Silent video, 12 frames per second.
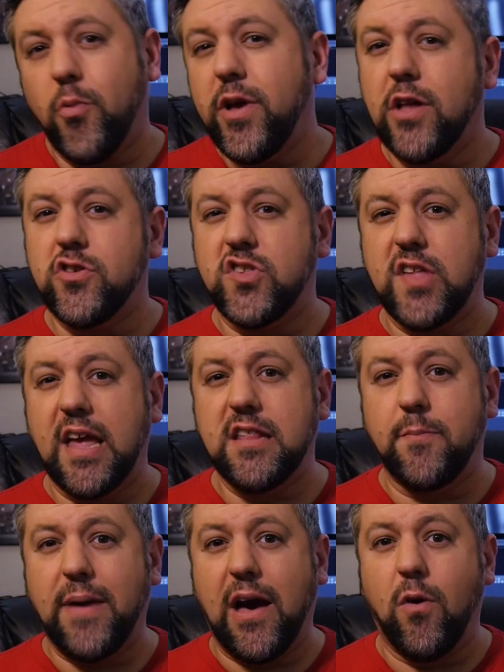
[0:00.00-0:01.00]
we understand
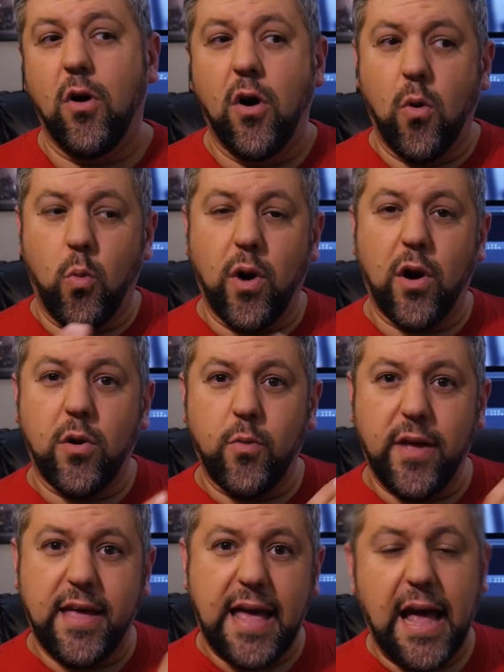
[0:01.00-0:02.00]
about where
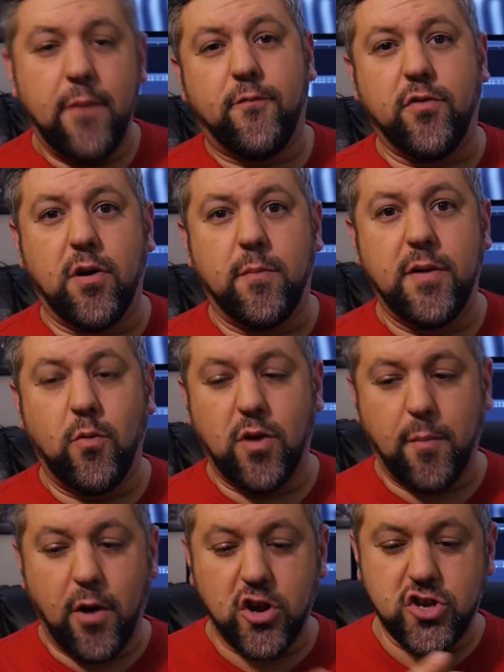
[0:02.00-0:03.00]
we came from and what
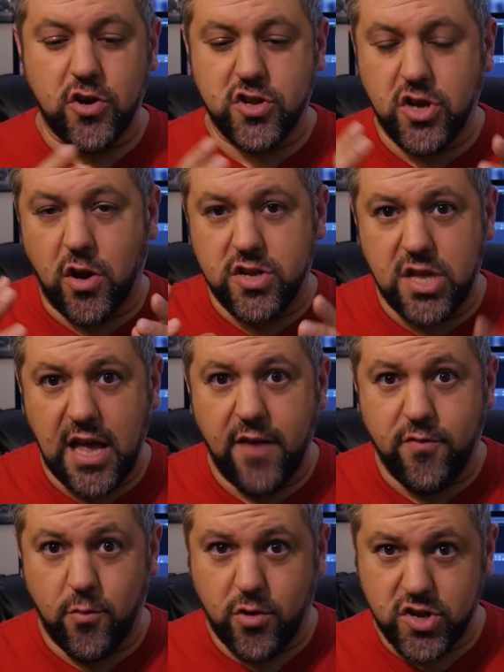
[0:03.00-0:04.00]
our martial arts are today
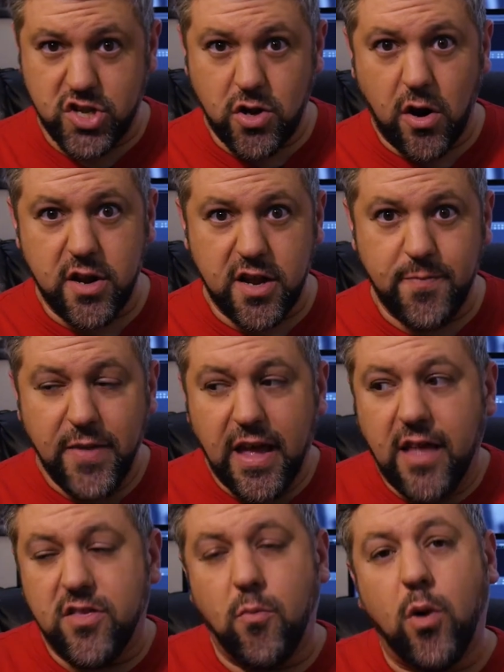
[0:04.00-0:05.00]
from where it started,
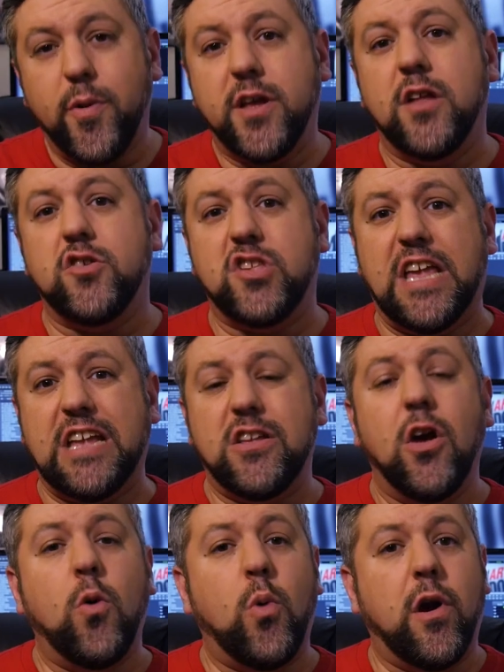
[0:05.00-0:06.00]
the more we can understand
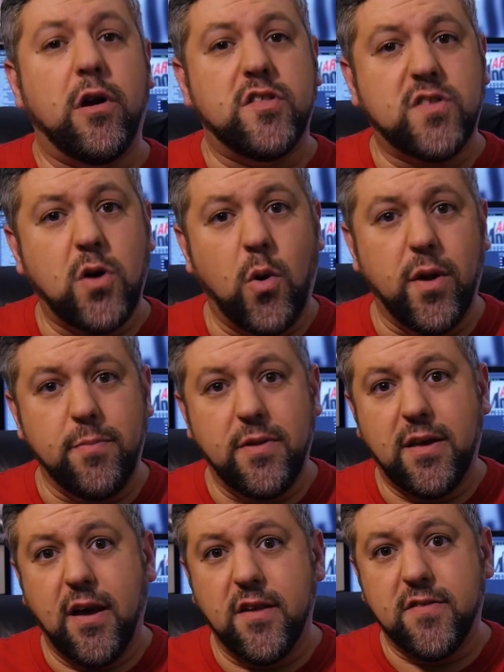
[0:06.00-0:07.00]
where it's going,
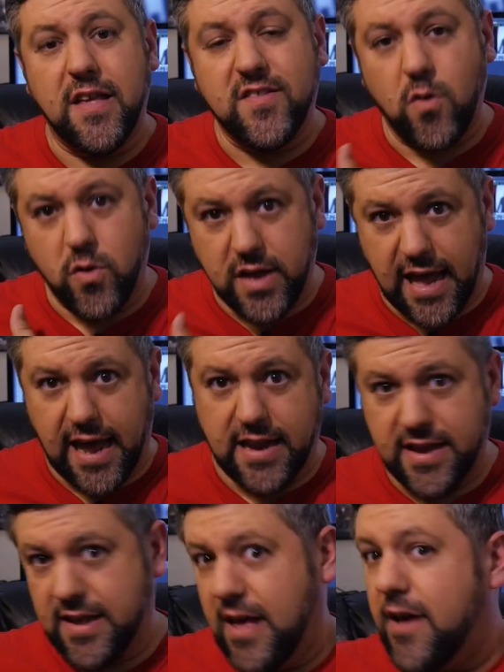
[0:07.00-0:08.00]
because it's
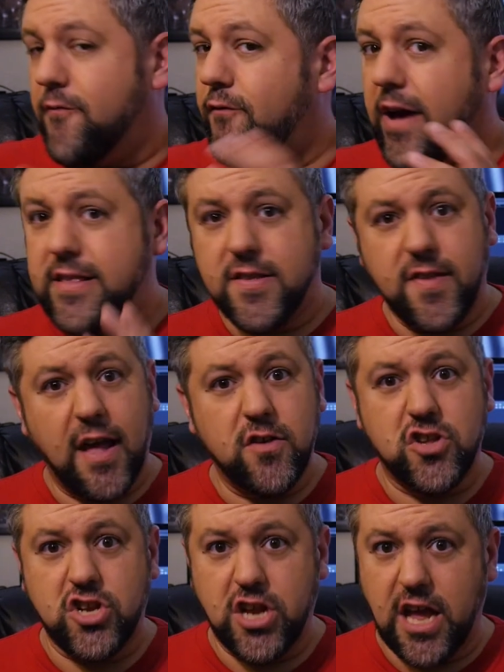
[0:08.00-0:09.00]
organic. Fighting
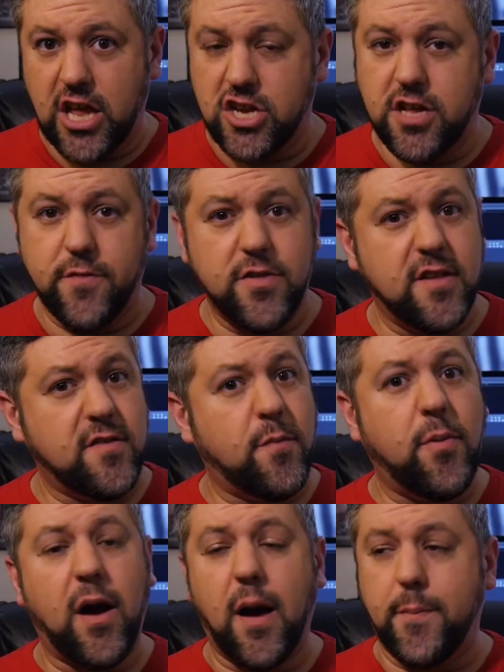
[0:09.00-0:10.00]
styles change, different things are
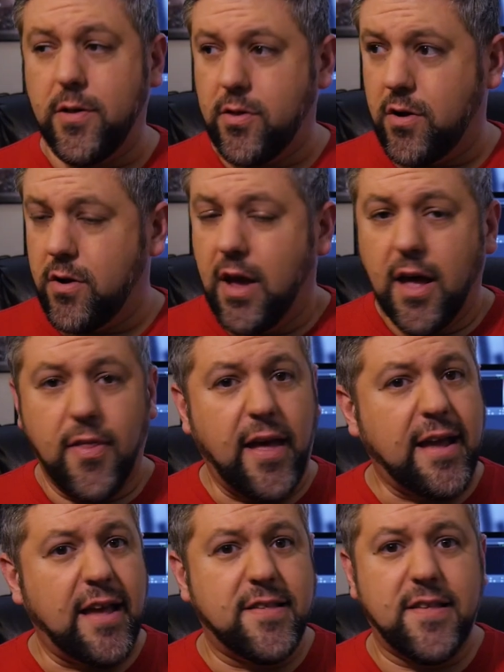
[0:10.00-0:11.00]
popular.
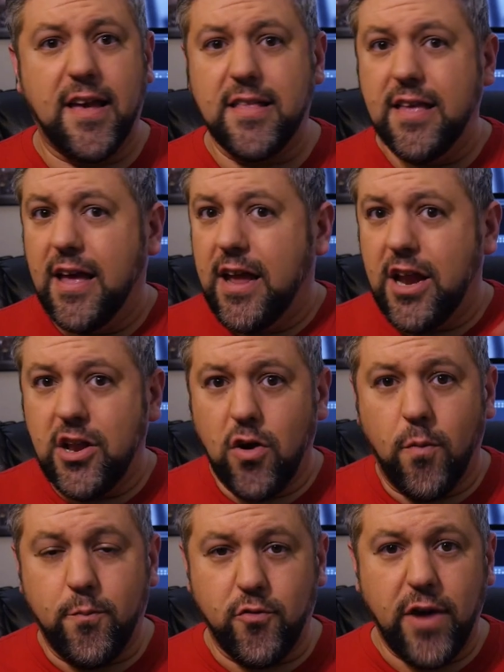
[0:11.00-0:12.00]
Like I said, you
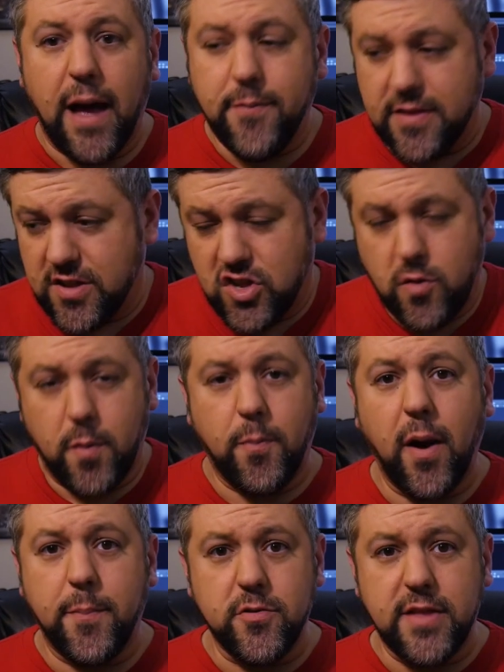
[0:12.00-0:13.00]
know, grappling is super
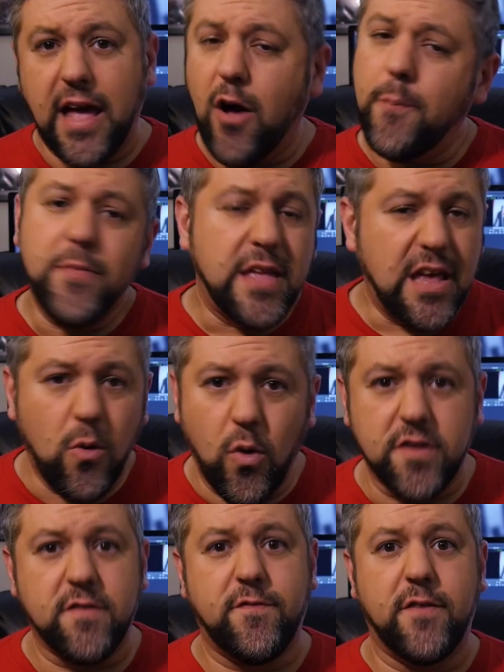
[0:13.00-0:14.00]
popular now. It
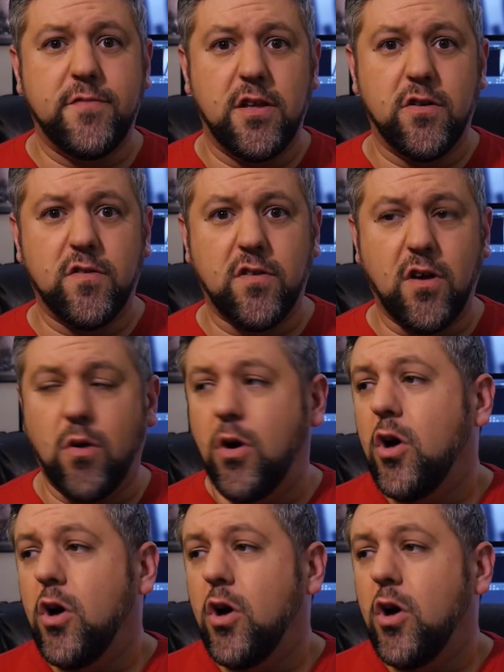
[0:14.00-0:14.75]
wasn't 50 years ago.